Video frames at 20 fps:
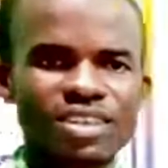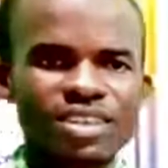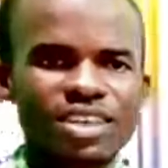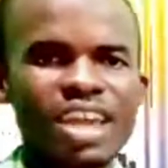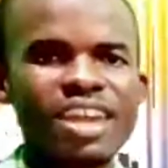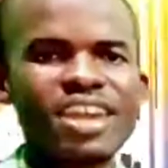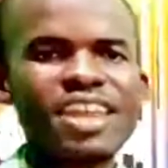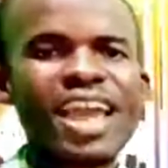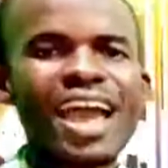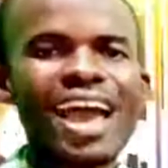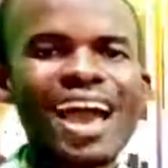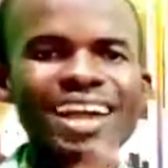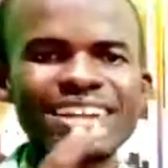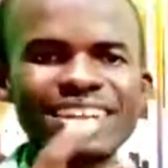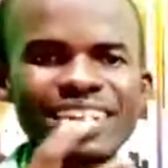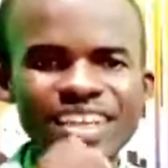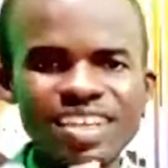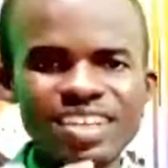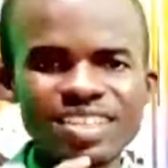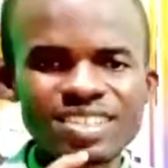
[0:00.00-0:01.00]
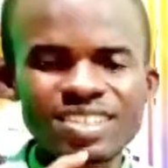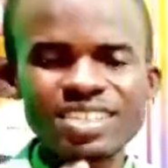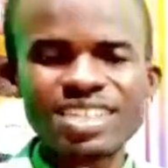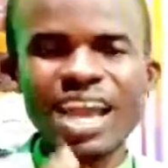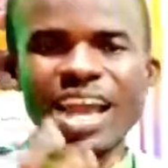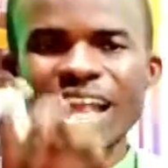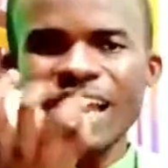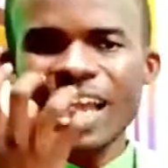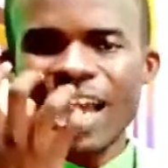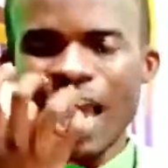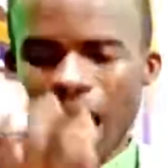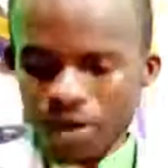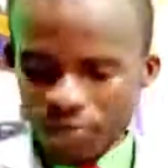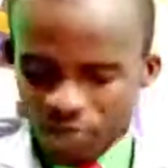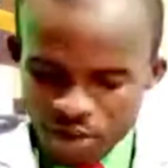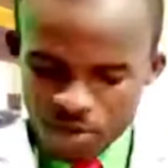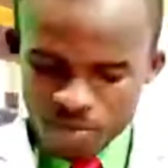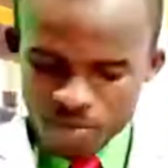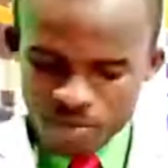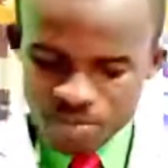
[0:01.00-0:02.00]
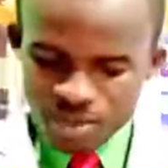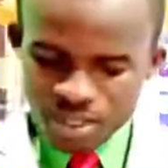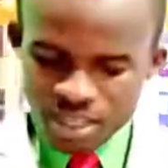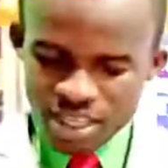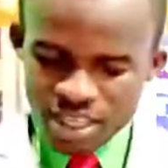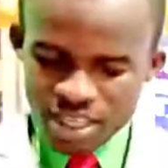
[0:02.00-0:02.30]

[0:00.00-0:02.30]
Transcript: Any hadith that comes from